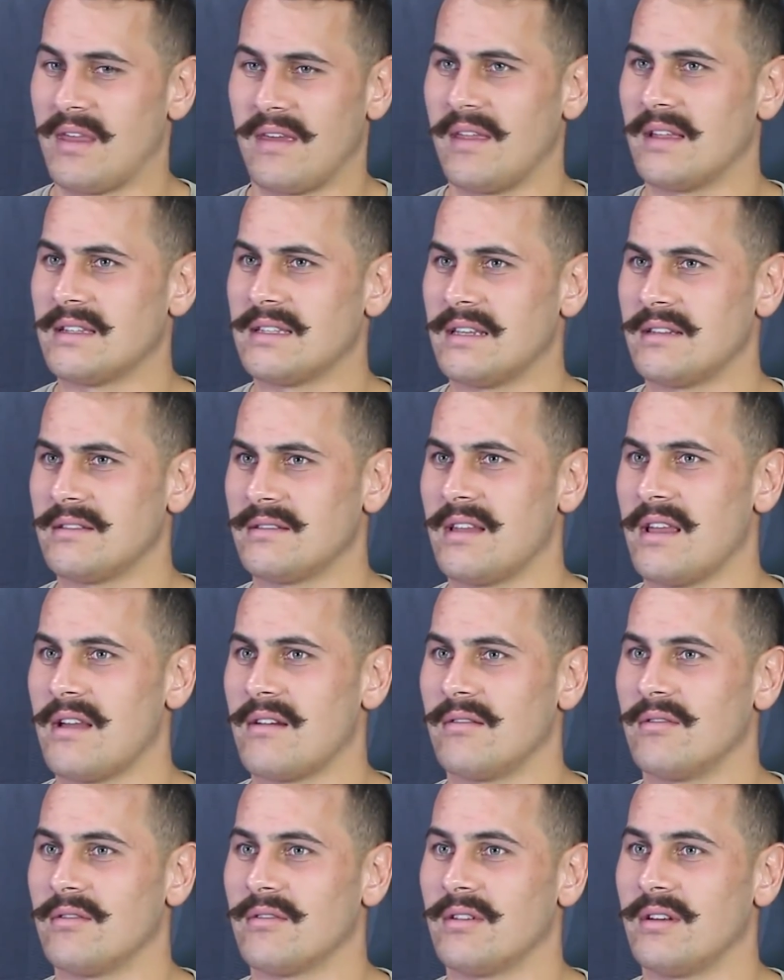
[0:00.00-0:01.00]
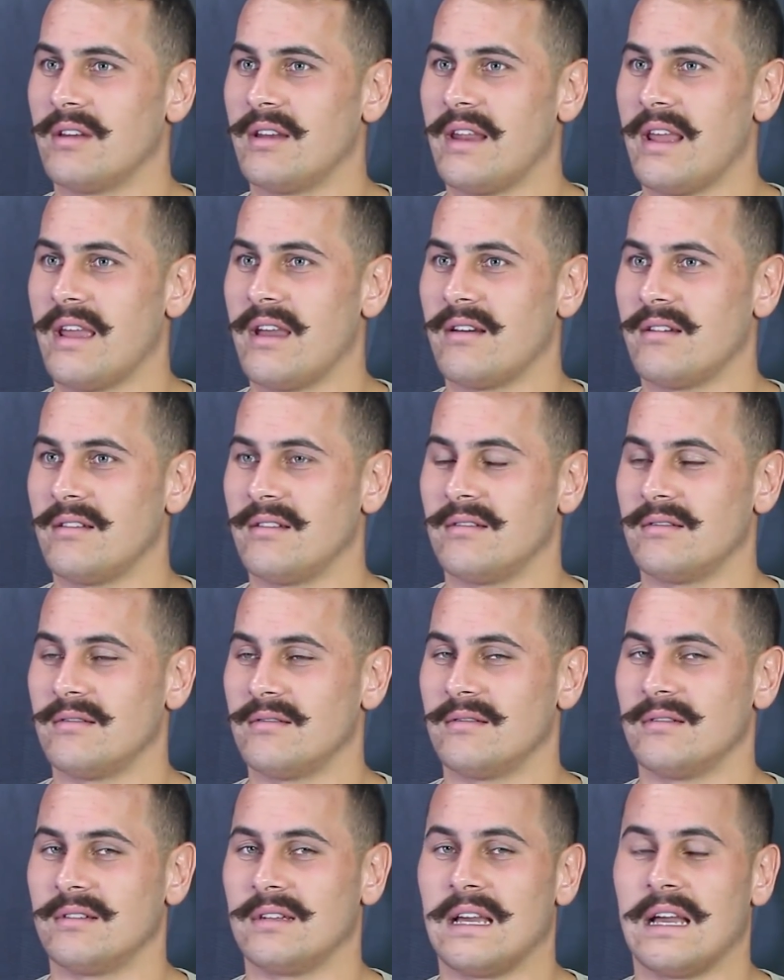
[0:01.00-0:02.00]
that's just how I look at it now.
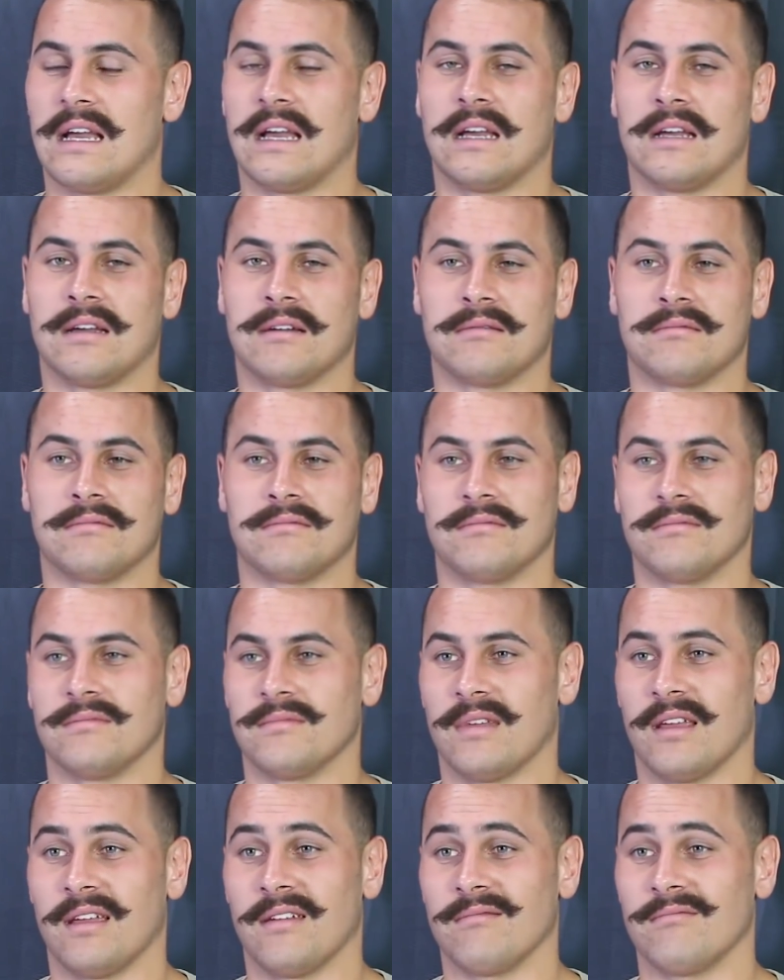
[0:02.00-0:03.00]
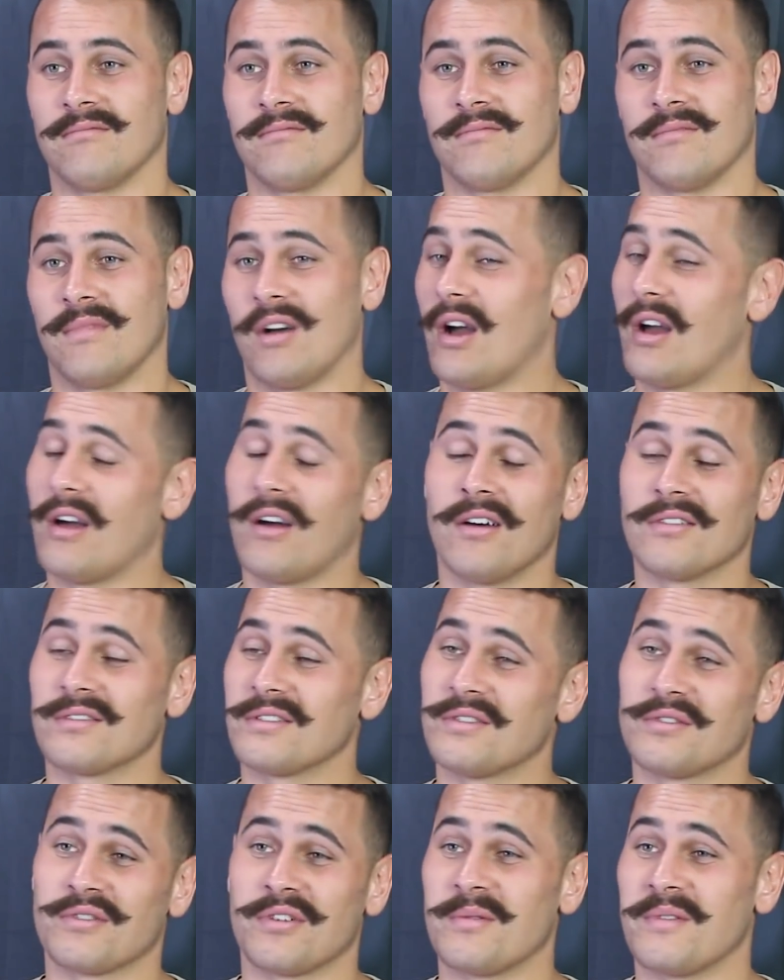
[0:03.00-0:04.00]
And I was
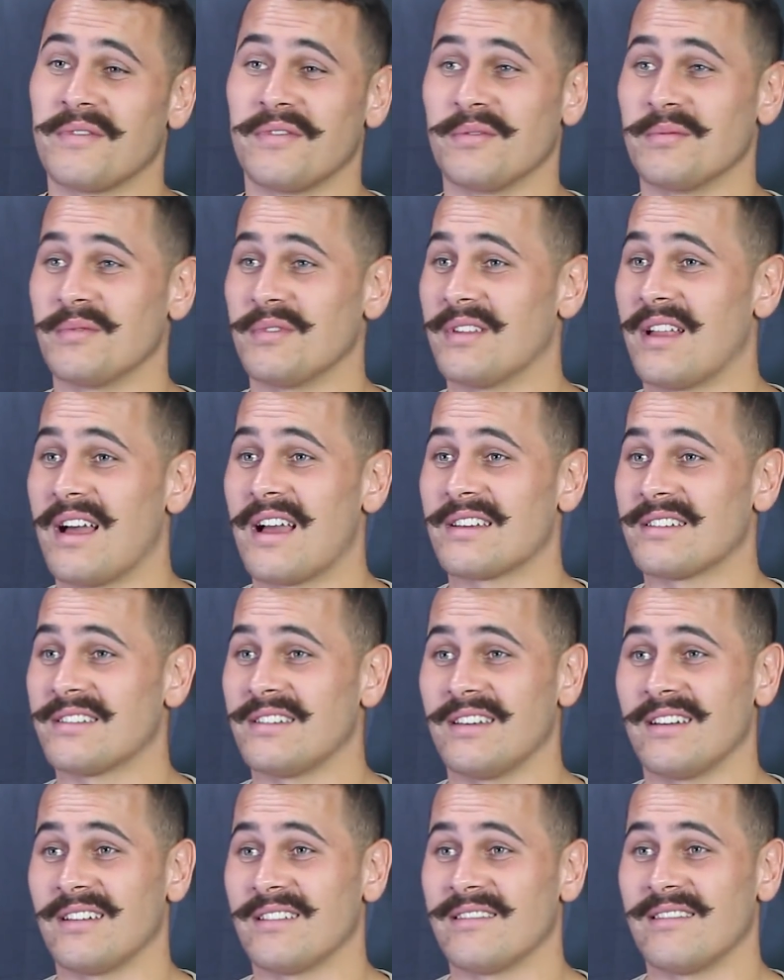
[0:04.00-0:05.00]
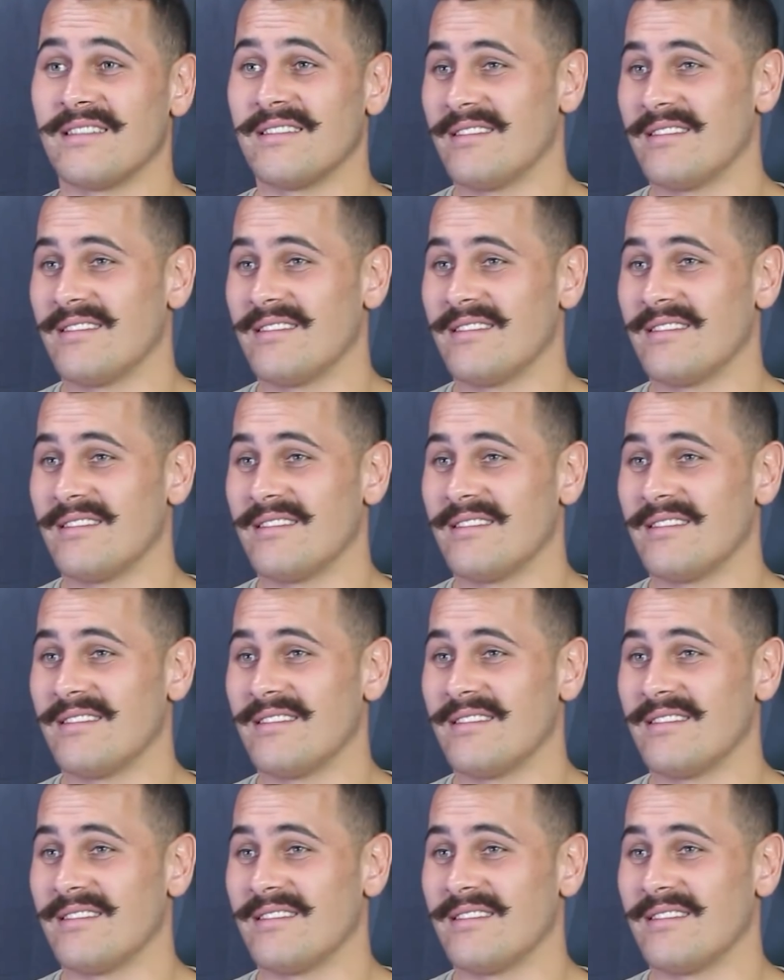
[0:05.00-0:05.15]
enjoying my football last year.